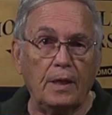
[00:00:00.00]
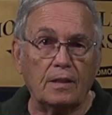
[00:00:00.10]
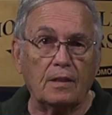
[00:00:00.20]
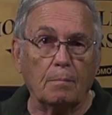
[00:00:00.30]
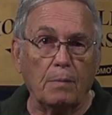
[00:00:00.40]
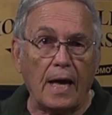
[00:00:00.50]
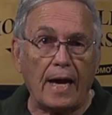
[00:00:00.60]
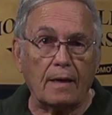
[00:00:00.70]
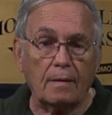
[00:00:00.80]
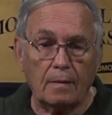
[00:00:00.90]
in some
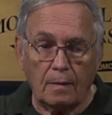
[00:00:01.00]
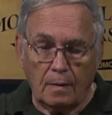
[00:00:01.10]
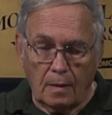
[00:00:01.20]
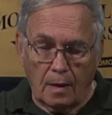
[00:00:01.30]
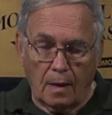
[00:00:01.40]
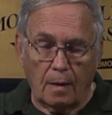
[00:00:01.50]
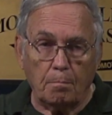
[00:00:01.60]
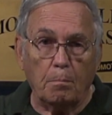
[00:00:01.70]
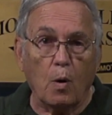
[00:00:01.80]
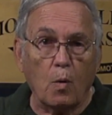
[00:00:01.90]
black
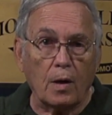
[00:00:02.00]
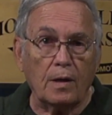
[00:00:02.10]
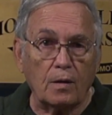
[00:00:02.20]
board